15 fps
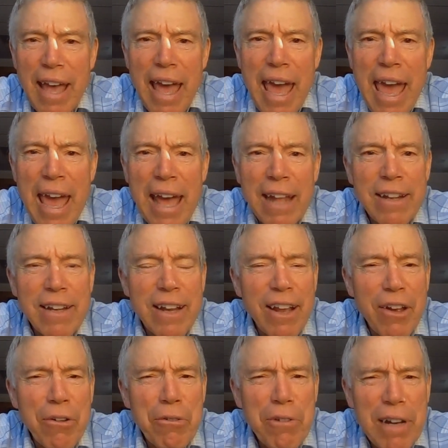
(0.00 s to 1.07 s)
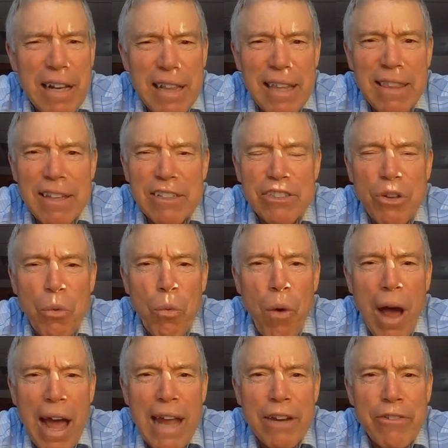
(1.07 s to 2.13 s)
And really, there's a
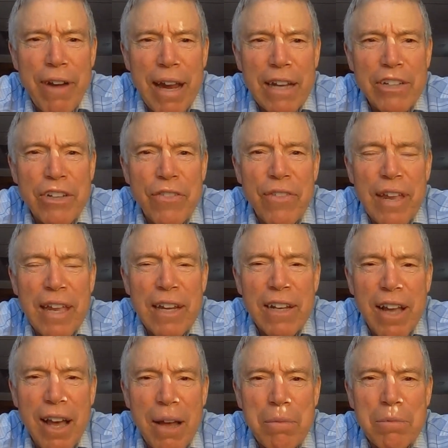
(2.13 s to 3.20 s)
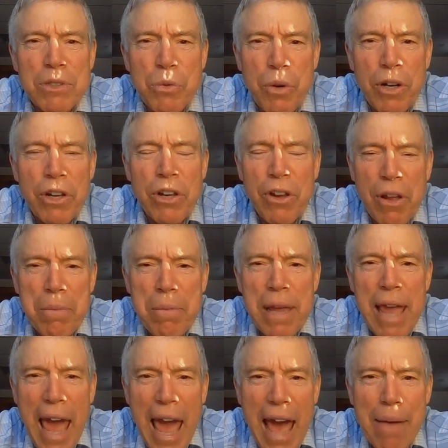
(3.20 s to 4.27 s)
wide range of incomes where you can be
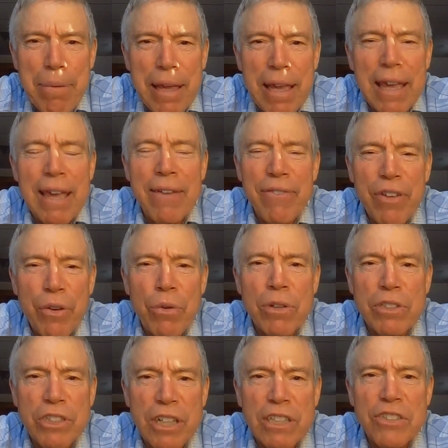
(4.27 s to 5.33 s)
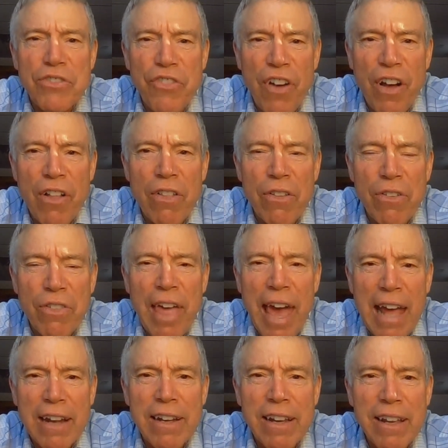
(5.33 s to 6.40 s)
happy if you will just follow
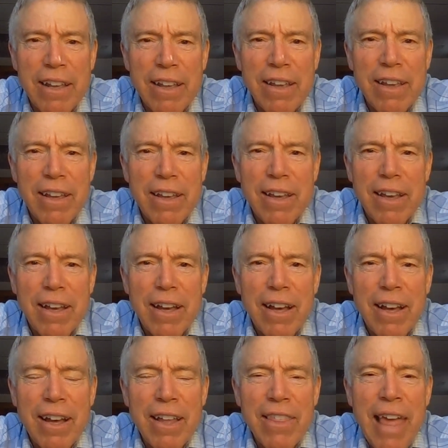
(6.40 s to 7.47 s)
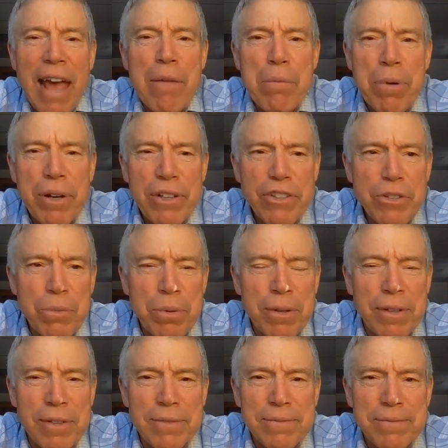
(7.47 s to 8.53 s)
that principle.